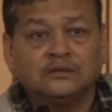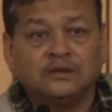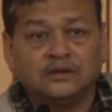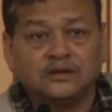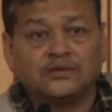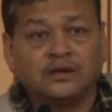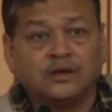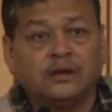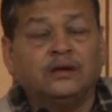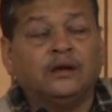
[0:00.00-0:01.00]
And that's what I
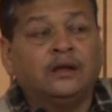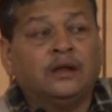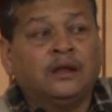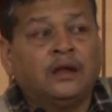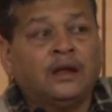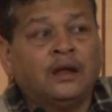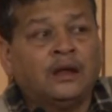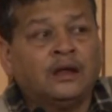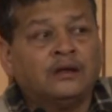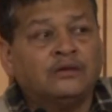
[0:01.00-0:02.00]
did.
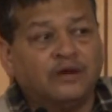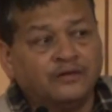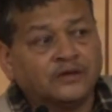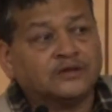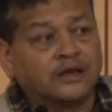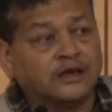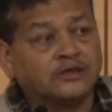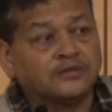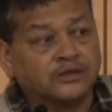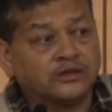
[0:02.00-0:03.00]
Went for the second
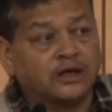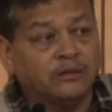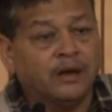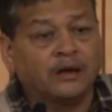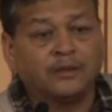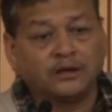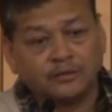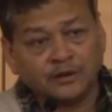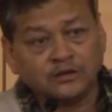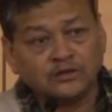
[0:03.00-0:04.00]
expedition, came back, picked
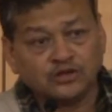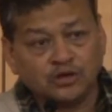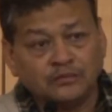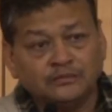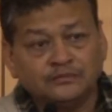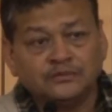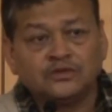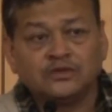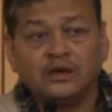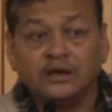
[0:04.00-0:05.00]
up another job.
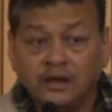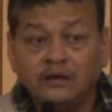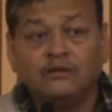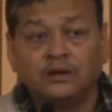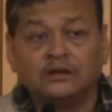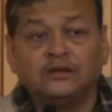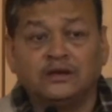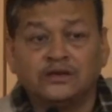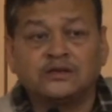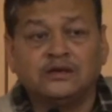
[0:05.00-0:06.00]
So I did work in the
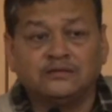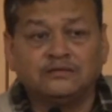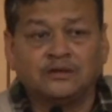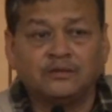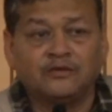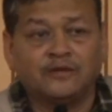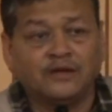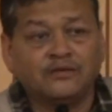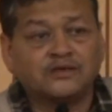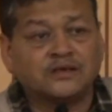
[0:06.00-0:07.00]
industry for about
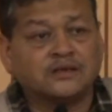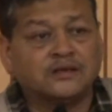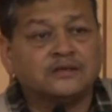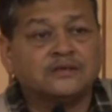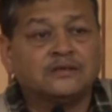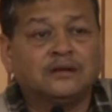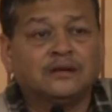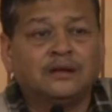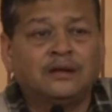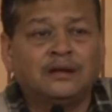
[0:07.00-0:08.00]
5 or 6 years
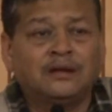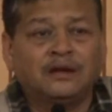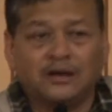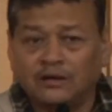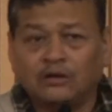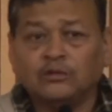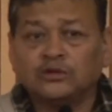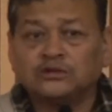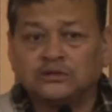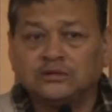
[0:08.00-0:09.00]
and
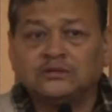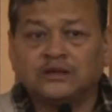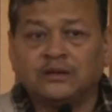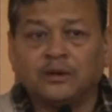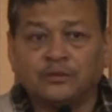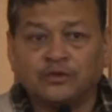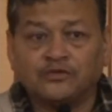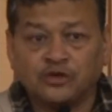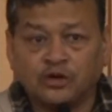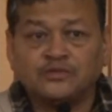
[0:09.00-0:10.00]
almost same number
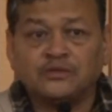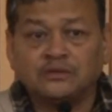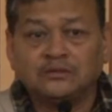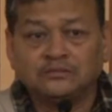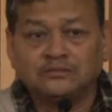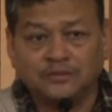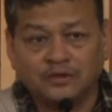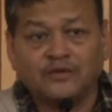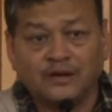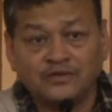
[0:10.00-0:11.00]
of jobs,
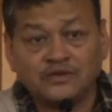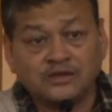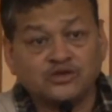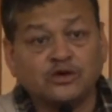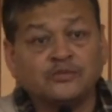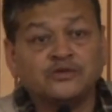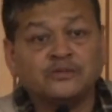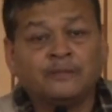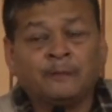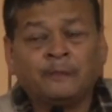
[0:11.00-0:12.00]
about 5 or 6 jobs.